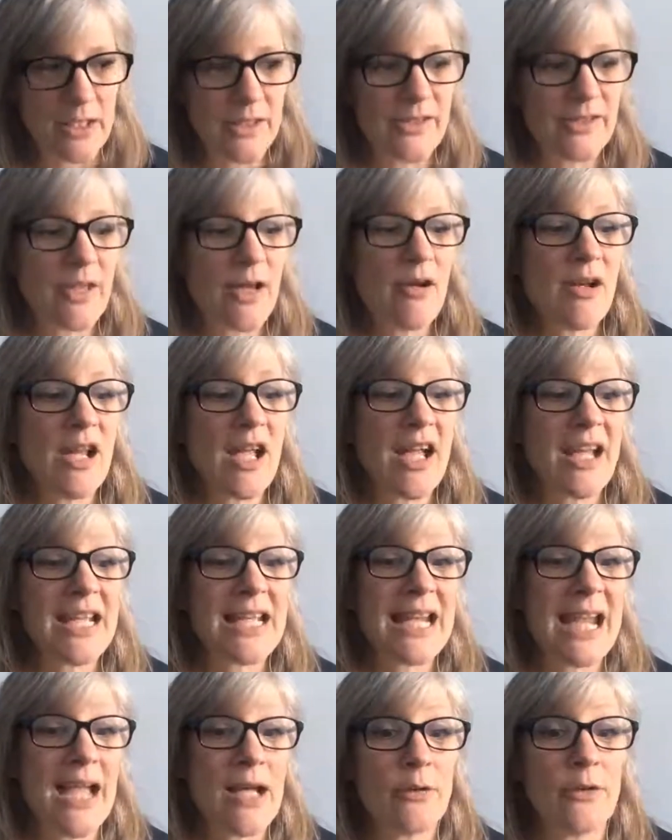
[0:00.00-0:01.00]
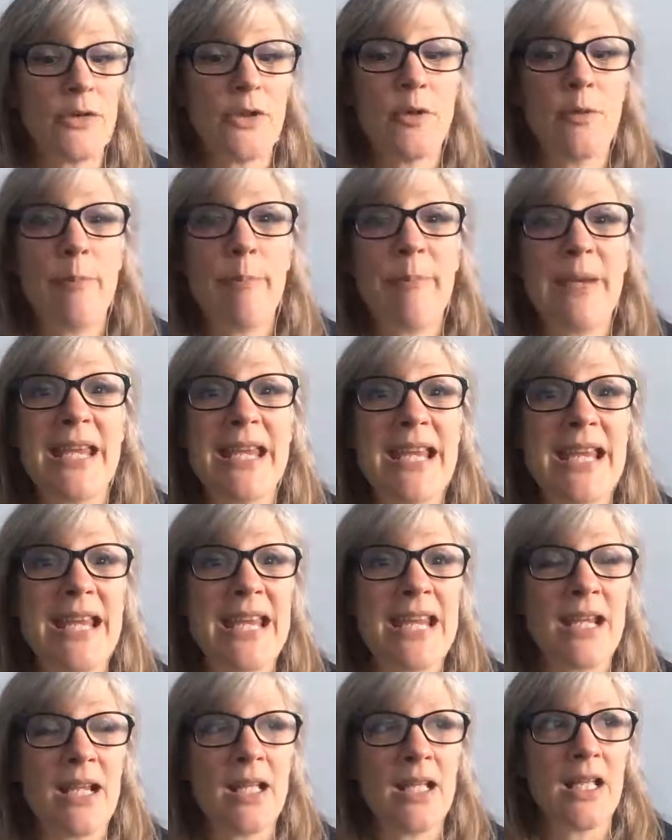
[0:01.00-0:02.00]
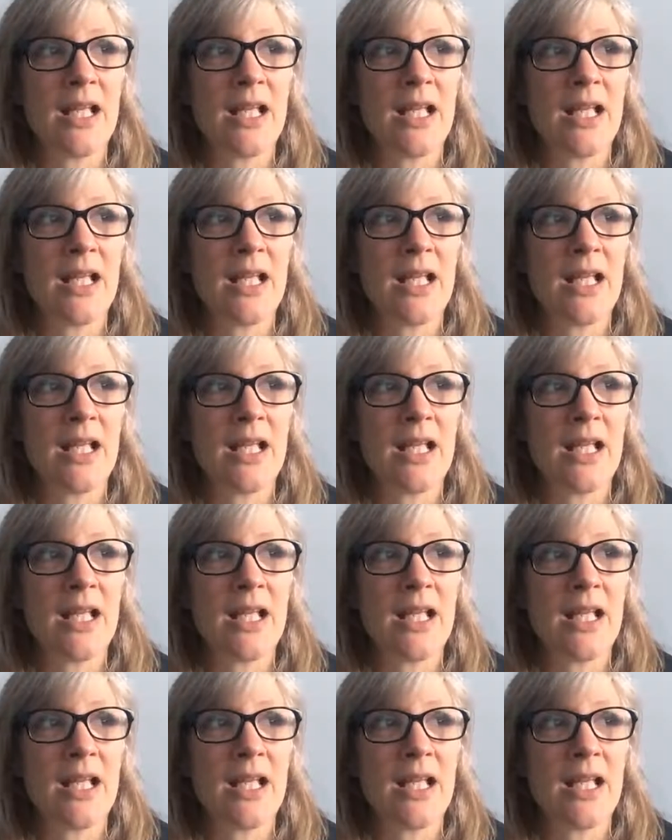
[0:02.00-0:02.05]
So learning how to be